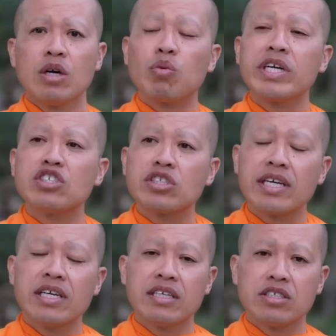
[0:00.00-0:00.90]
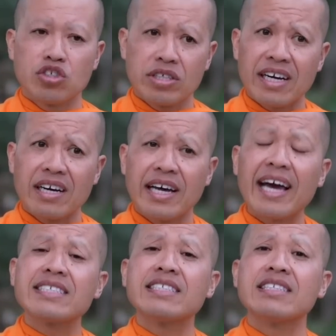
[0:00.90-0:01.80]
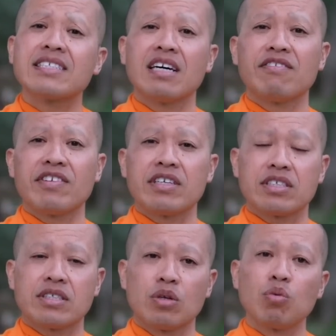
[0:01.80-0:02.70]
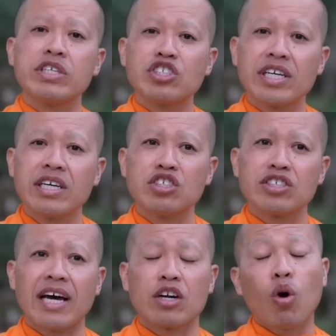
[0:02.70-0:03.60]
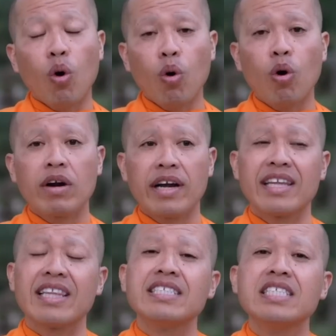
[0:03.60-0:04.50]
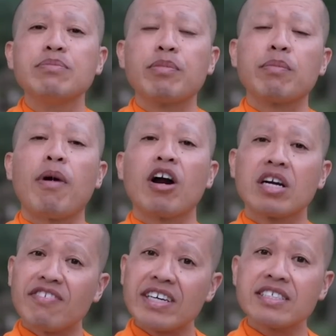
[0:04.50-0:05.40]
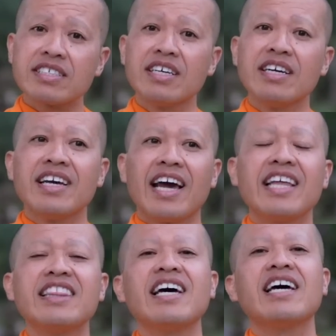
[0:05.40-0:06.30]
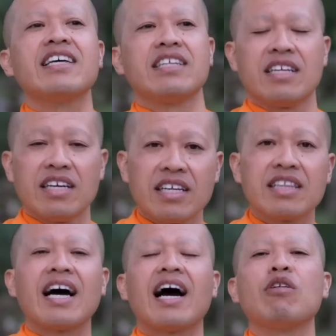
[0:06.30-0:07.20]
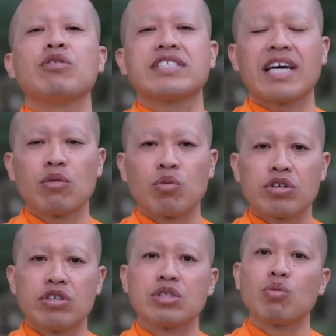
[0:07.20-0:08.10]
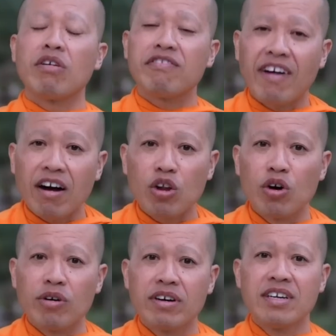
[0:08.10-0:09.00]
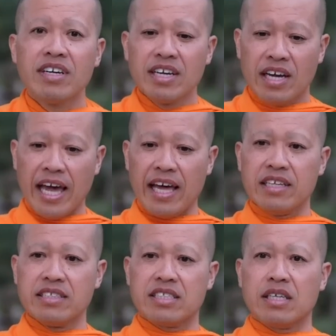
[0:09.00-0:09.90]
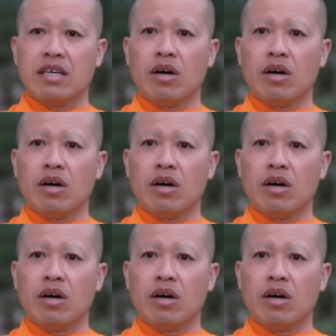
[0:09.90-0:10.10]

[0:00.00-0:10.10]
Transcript: We change the essence of us. We change that core and the deeper part of us, and then the outside worlds will follow. And